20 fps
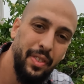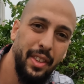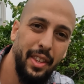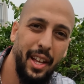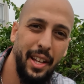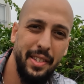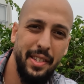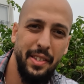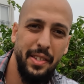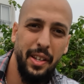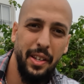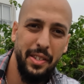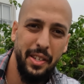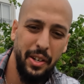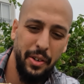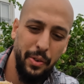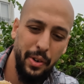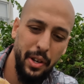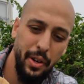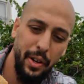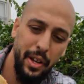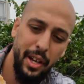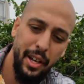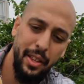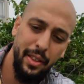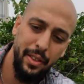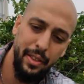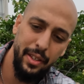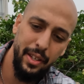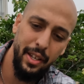that's the salsa
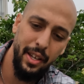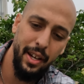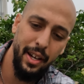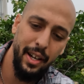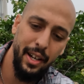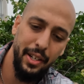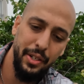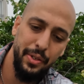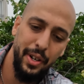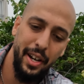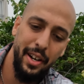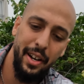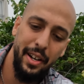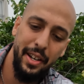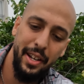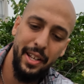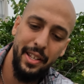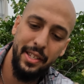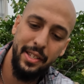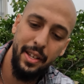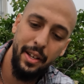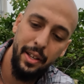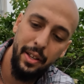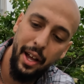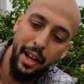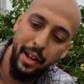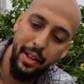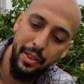criolla, the shredded onions. I